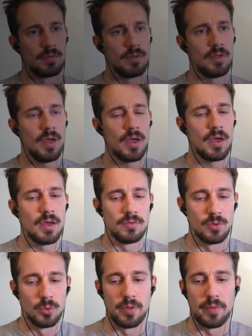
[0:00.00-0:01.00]
Yeah, and
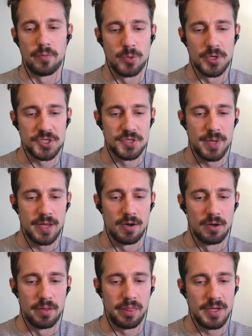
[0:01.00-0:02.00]
don't underestimate
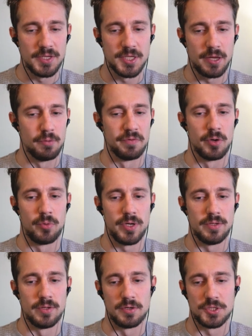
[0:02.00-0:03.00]
all the things that you've already
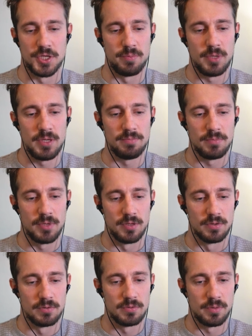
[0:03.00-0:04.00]
done, Jamey. You
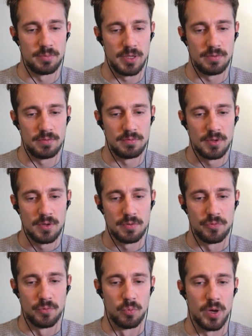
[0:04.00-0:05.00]
know, I mean,
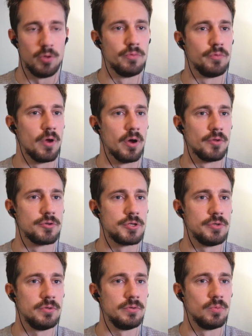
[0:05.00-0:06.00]
from what you've gone
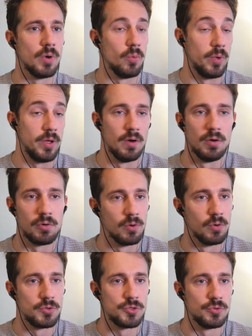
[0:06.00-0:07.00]
through, what we all
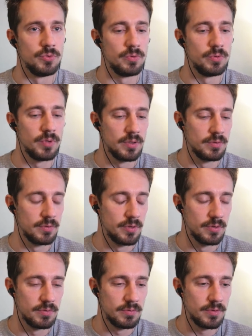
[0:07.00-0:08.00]
go through, you
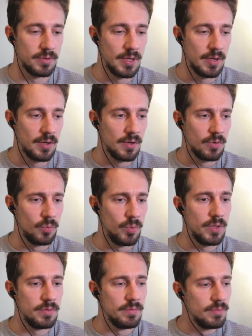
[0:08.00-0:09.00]
know, we,
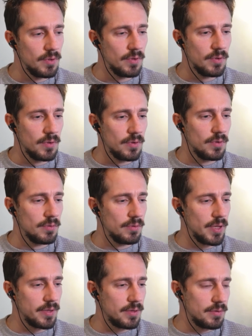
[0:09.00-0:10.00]
yeah,
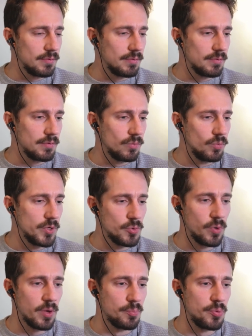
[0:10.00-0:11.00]
like we're
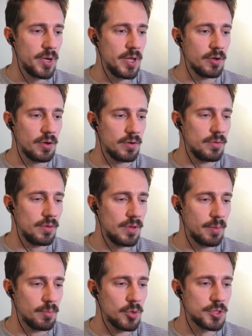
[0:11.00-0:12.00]
doing a pretty good,
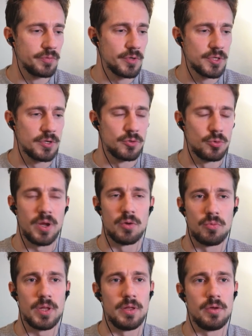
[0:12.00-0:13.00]
like most of us are doing a
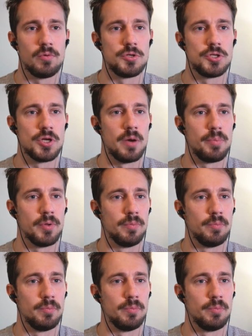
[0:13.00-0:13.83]
really good job on